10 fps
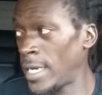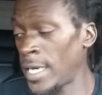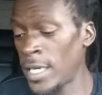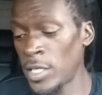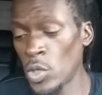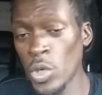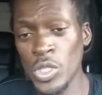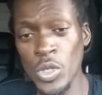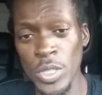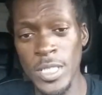in your
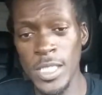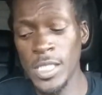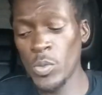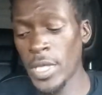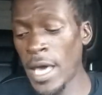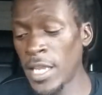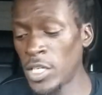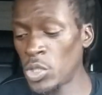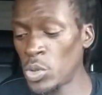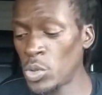jurisdiction with how they
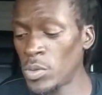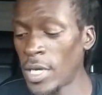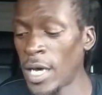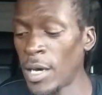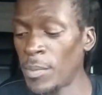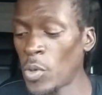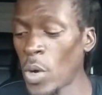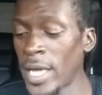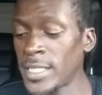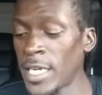do
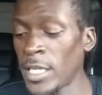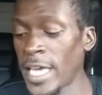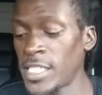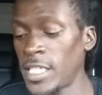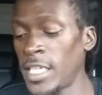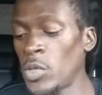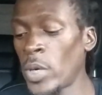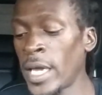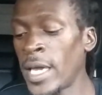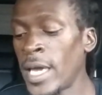quiet title action.
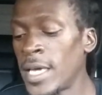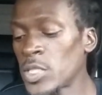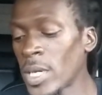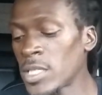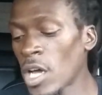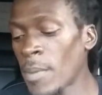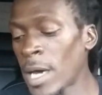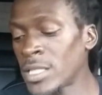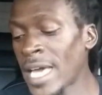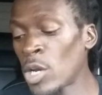Anyway, so I talk
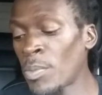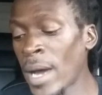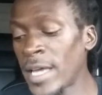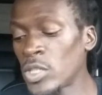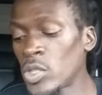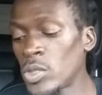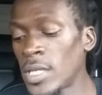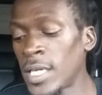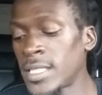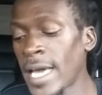about title
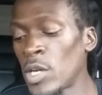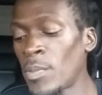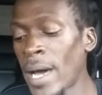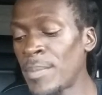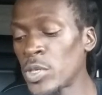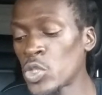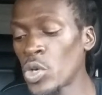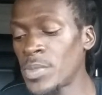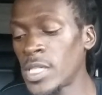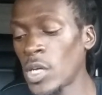by
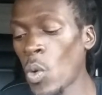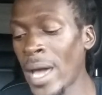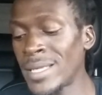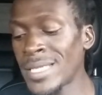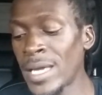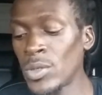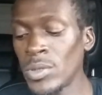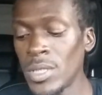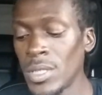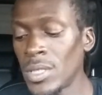prescription and quiet title,
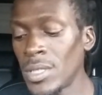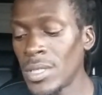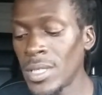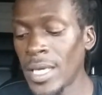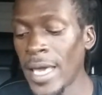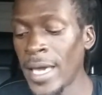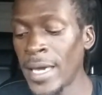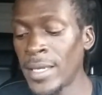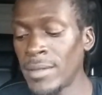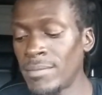
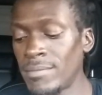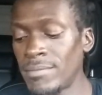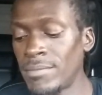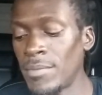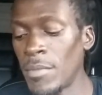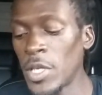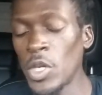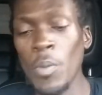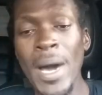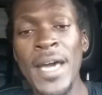and
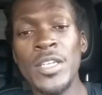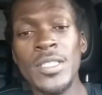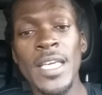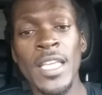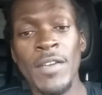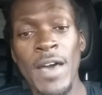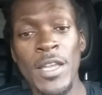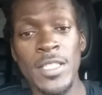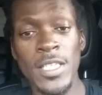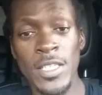my understanding of how
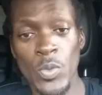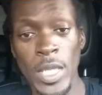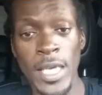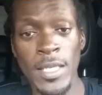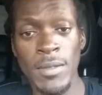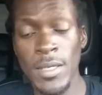these things relate